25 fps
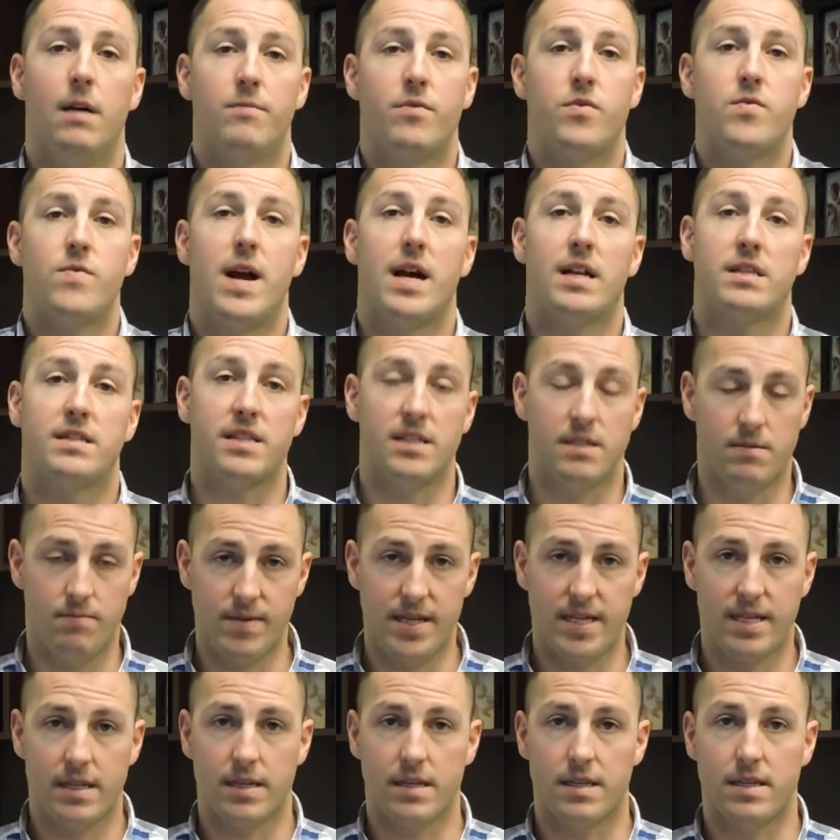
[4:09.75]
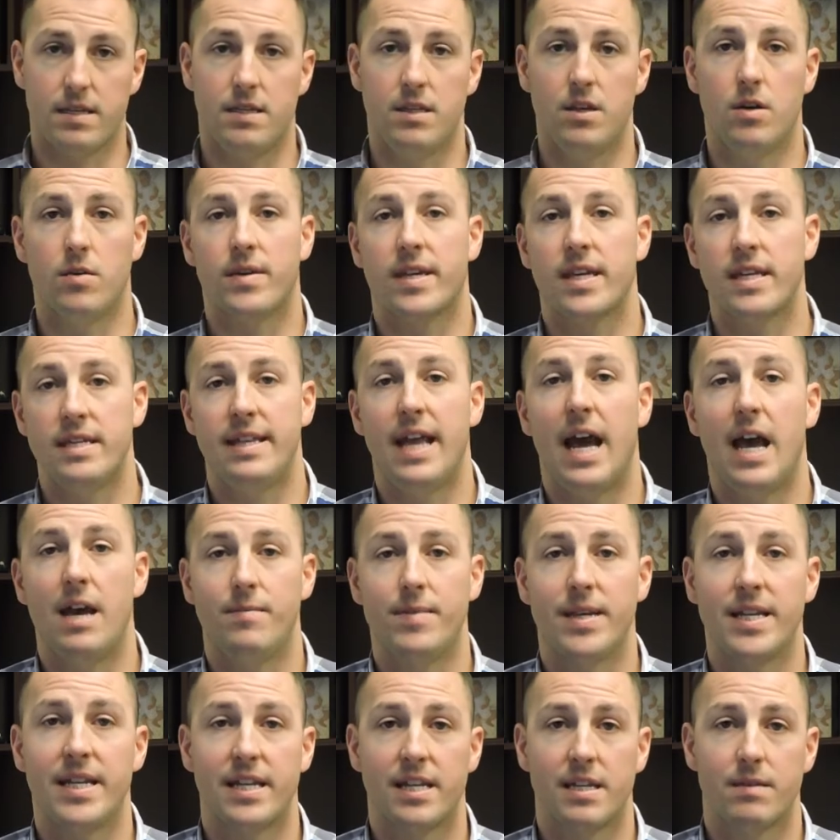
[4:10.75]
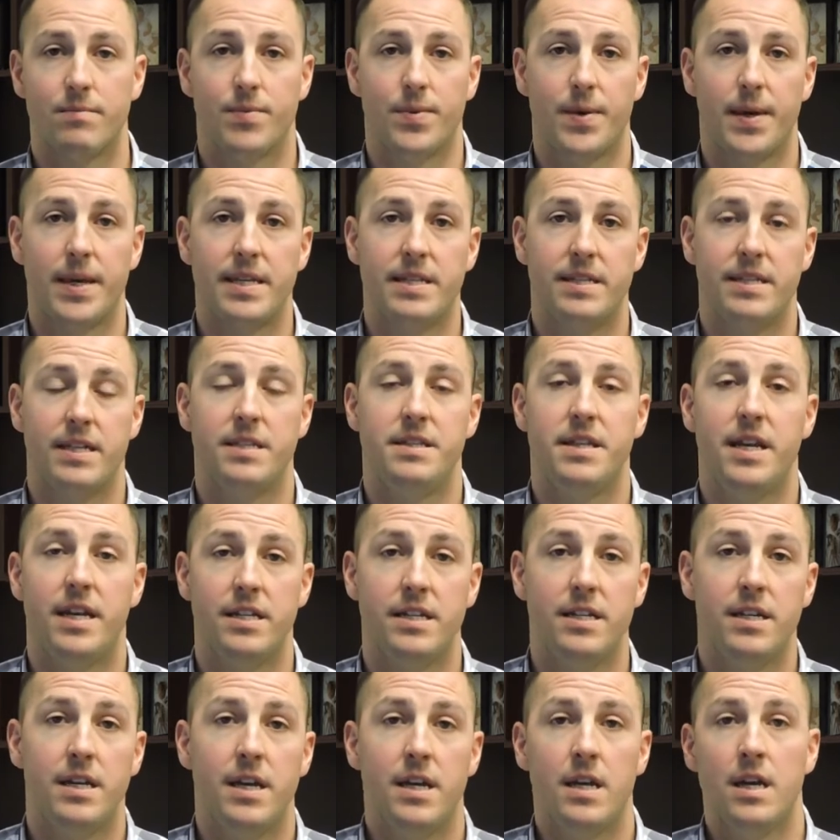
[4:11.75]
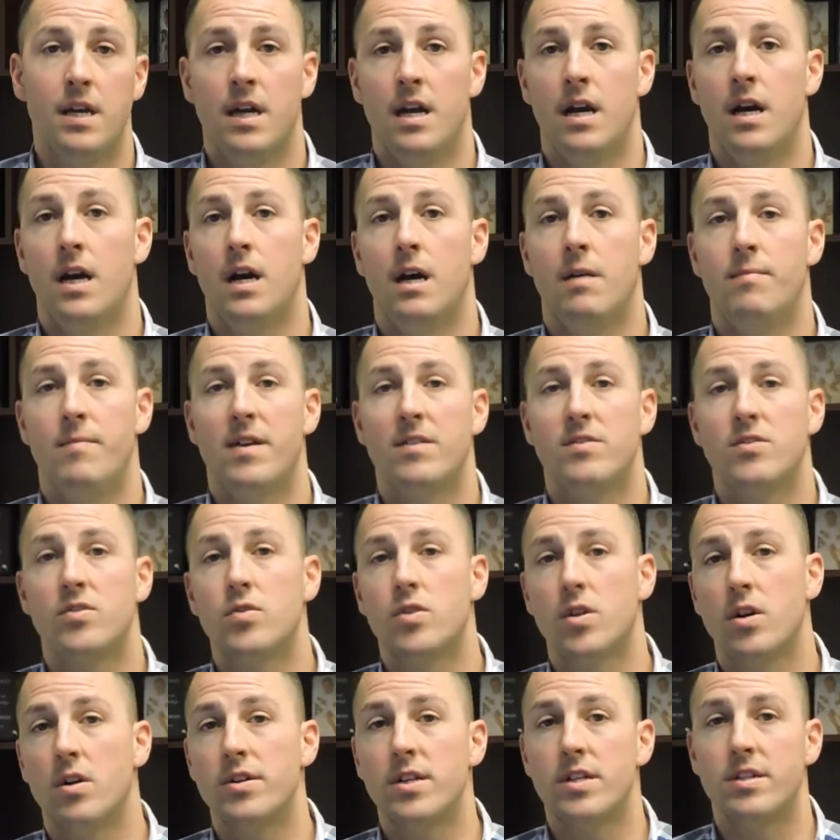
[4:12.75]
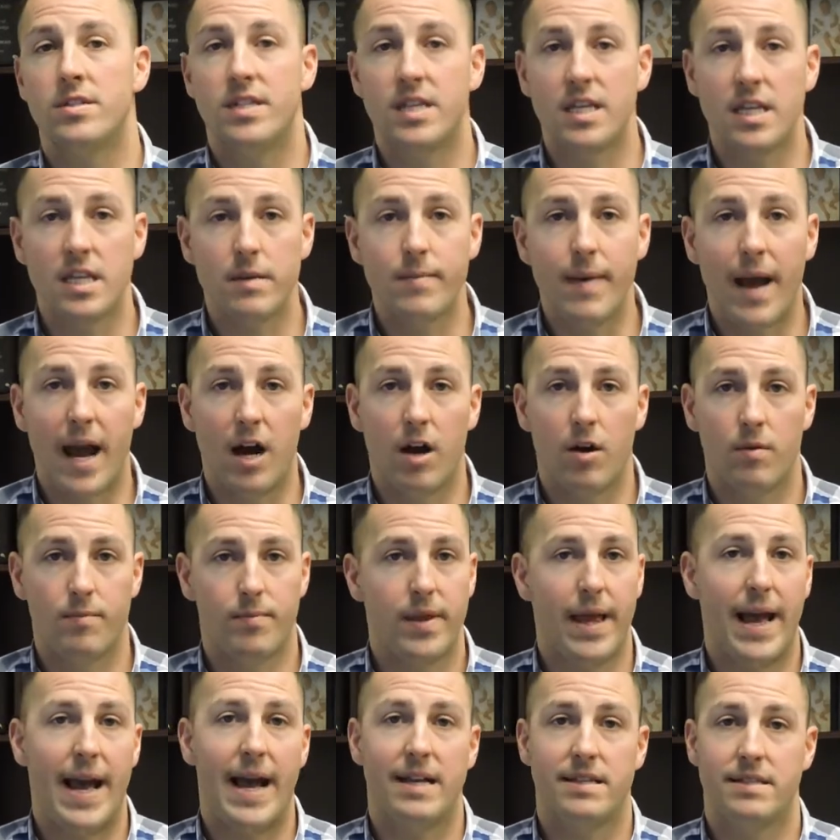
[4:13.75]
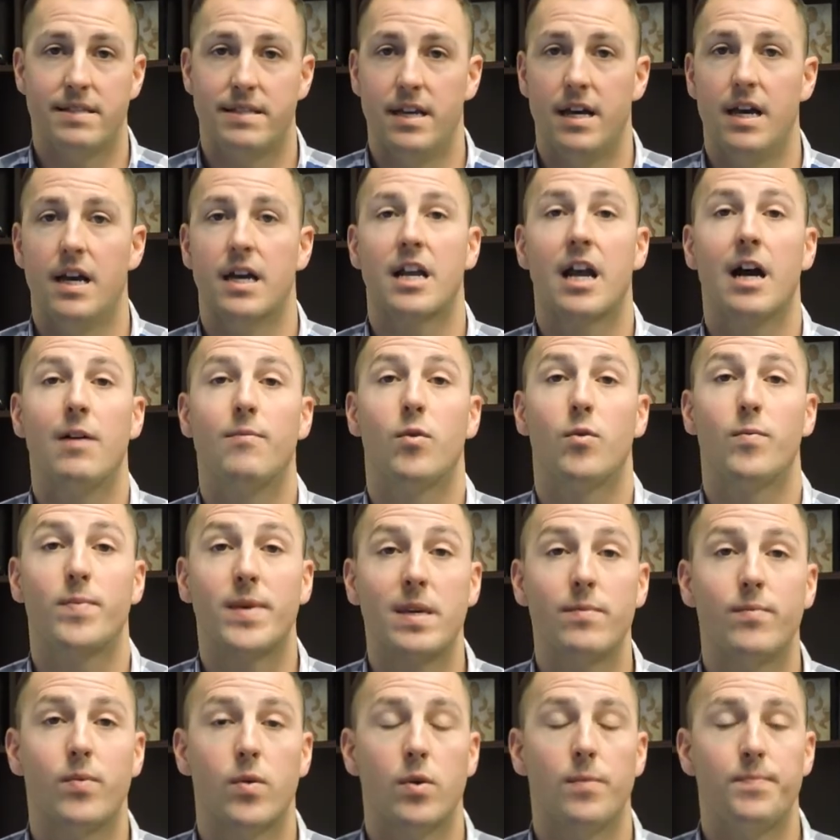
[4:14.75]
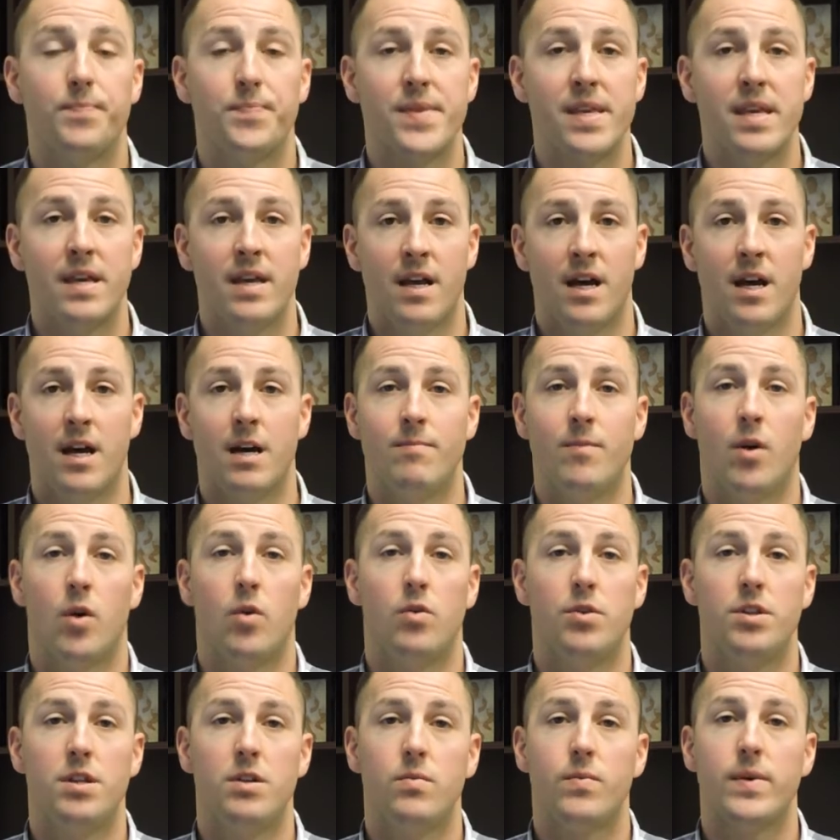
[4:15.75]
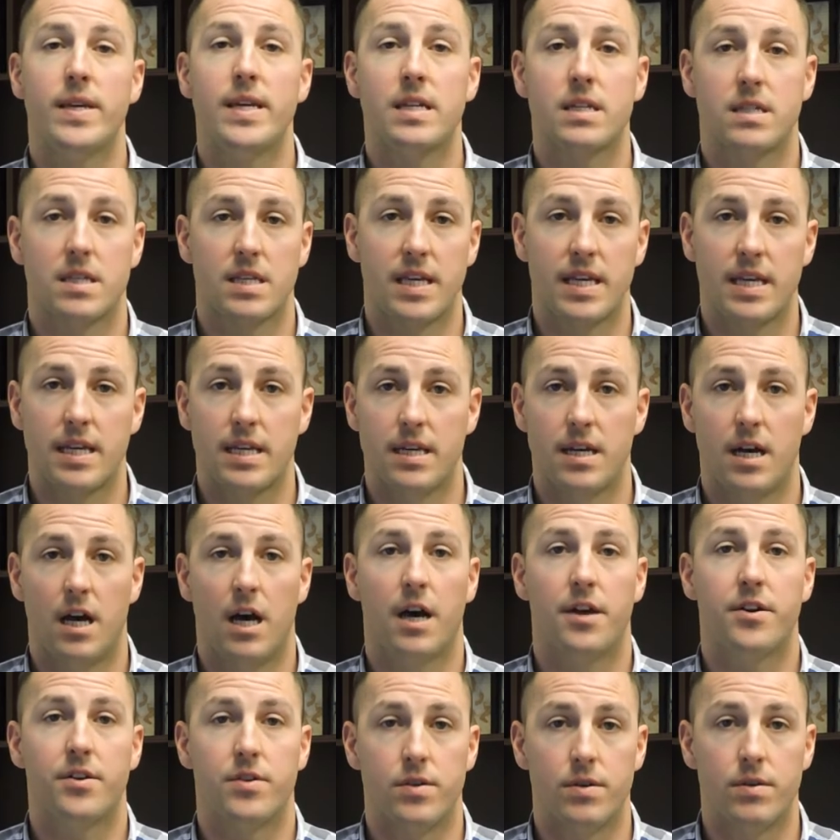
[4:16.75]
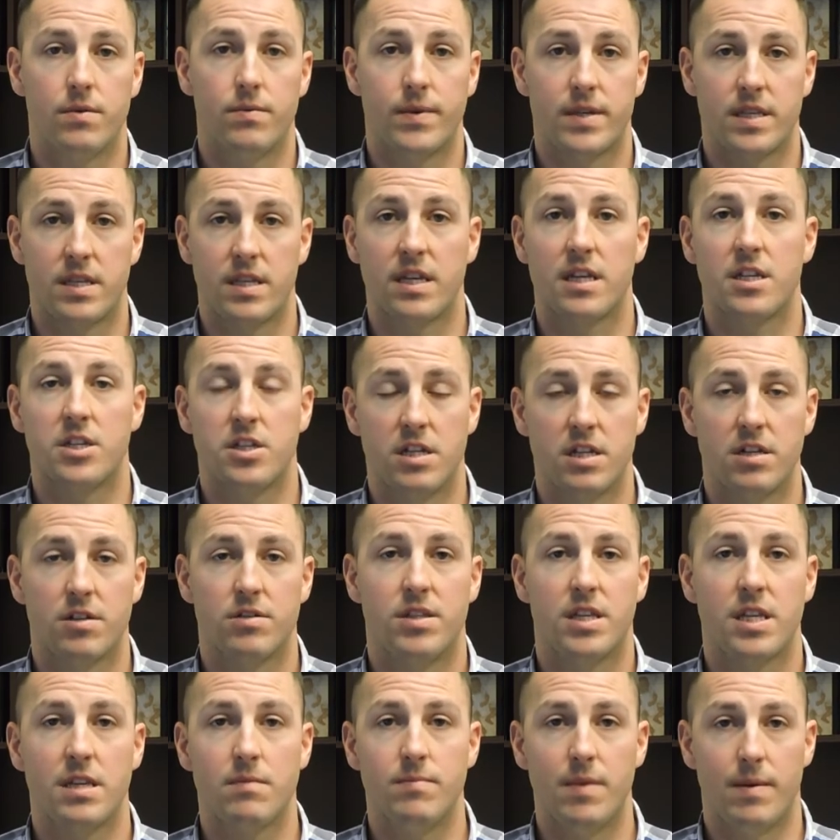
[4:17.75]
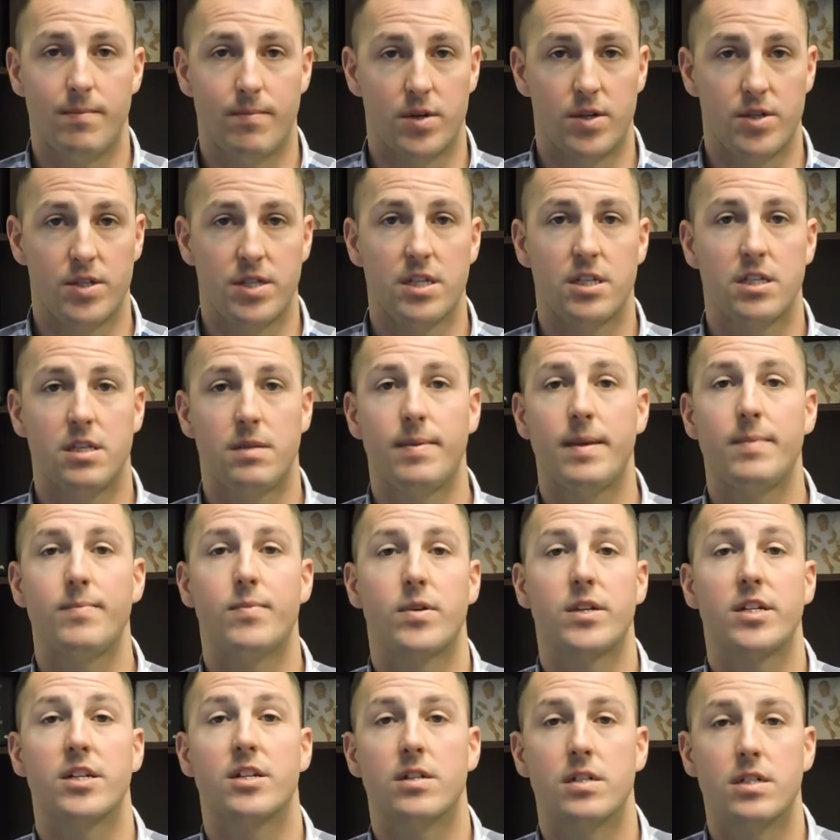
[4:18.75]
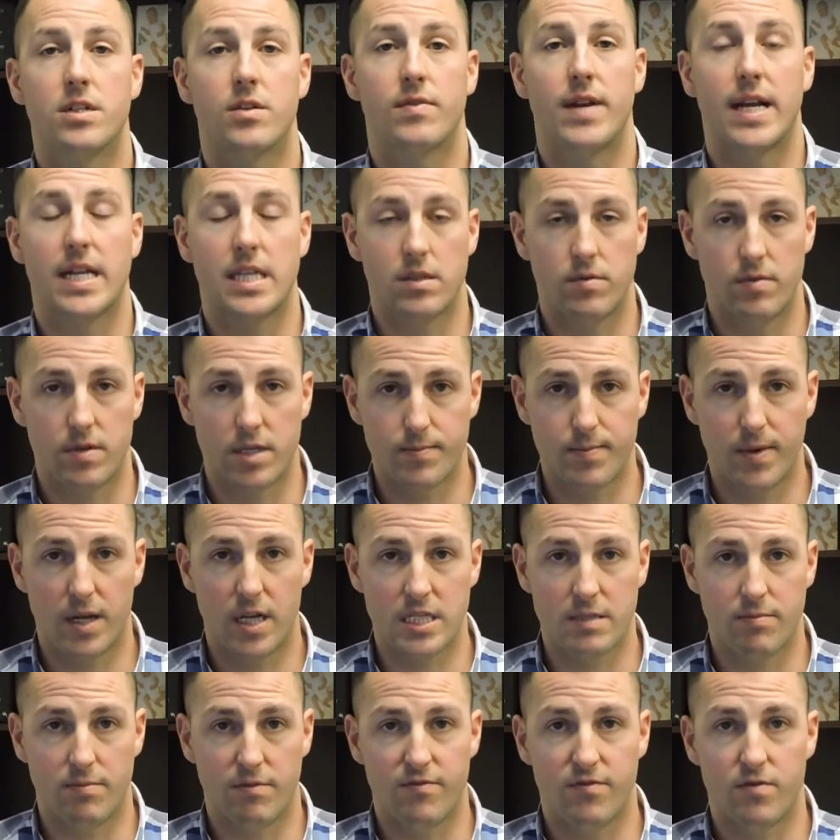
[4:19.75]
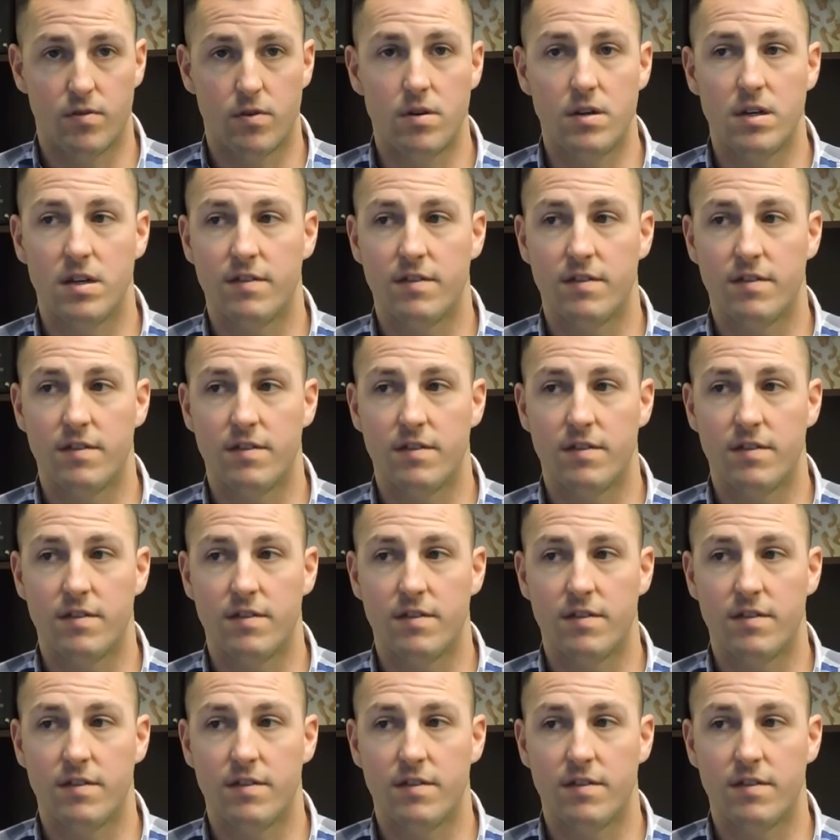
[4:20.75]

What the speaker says: throughout these meetings. So get that meeting in place, and then as you grow your team out past a couple people, hold a weekly huddle with each of your team members, each of the people you're directly responsible for.